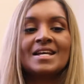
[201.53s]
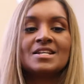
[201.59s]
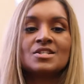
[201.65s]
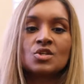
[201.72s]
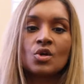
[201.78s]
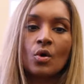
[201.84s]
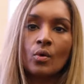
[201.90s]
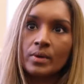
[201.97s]

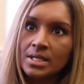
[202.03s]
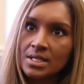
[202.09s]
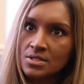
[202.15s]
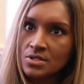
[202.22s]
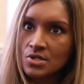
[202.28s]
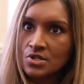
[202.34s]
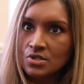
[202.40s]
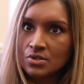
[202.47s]
is going
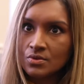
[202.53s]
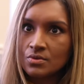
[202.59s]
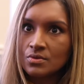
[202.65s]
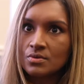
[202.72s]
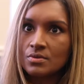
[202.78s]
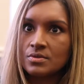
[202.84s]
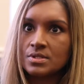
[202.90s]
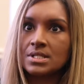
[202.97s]
into
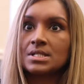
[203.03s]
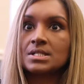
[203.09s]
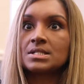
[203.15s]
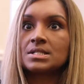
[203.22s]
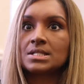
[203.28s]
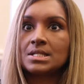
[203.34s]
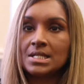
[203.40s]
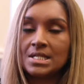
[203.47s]
schools,
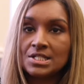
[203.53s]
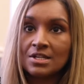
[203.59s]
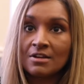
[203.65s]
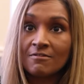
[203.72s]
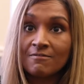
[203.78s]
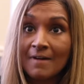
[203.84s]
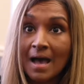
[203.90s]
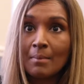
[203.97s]
is
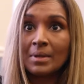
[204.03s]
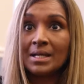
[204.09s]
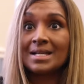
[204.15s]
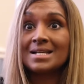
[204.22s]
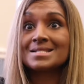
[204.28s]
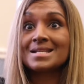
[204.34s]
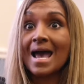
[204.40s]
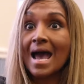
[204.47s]
teaching
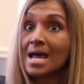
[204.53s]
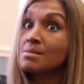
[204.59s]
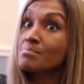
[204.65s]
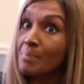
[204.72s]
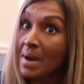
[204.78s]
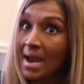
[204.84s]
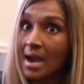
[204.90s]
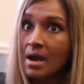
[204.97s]
families
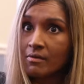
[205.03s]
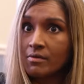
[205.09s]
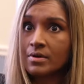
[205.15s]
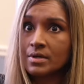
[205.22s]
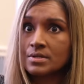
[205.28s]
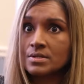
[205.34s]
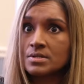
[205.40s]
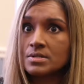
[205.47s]
and
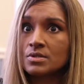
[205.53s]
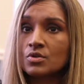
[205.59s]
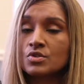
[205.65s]
parents,